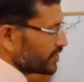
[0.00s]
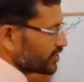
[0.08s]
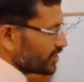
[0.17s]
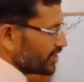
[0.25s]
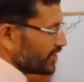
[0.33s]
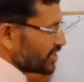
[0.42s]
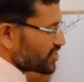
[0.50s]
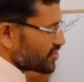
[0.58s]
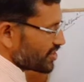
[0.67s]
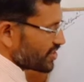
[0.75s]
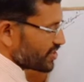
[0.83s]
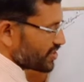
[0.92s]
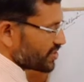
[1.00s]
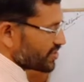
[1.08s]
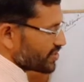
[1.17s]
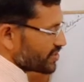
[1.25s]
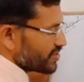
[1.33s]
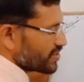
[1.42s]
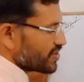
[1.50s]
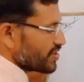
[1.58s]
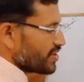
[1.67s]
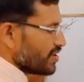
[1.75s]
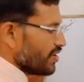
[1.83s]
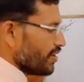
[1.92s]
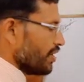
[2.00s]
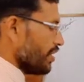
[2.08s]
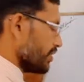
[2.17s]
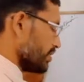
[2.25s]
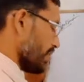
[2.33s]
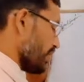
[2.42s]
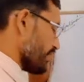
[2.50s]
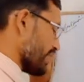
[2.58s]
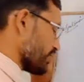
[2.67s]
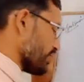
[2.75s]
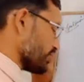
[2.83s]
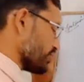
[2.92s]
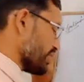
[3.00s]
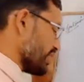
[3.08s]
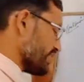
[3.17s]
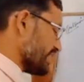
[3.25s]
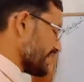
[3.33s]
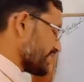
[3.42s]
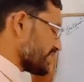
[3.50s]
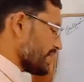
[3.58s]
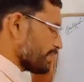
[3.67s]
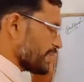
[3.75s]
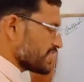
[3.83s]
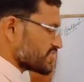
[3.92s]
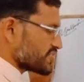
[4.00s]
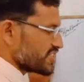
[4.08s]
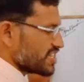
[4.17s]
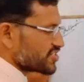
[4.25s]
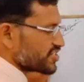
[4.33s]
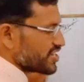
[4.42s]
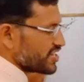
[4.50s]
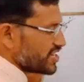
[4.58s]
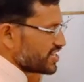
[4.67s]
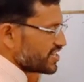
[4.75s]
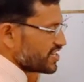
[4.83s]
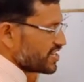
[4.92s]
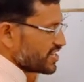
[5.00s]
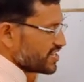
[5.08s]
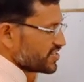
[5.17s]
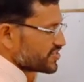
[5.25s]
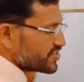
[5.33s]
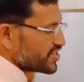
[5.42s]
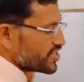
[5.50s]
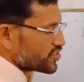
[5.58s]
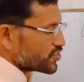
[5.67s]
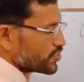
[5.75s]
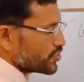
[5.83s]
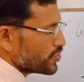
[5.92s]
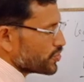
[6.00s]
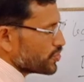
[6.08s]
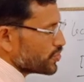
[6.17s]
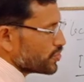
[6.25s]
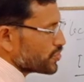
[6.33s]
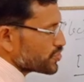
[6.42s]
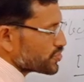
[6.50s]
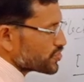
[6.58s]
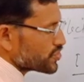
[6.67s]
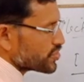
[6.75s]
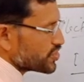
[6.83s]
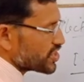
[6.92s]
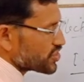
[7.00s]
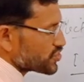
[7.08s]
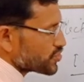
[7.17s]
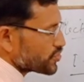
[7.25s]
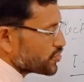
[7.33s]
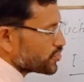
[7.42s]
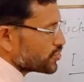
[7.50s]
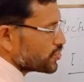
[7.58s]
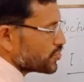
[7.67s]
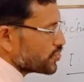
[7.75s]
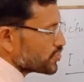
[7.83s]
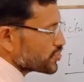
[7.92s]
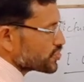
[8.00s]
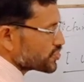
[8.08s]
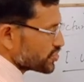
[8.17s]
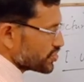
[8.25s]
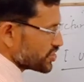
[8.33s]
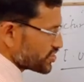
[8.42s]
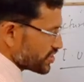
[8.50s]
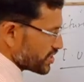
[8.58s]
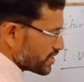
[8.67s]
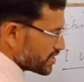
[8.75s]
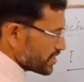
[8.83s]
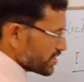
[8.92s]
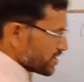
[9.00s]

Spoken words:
CH3. Now we are going to deal with the example CH3, CH2, CH2, CH3.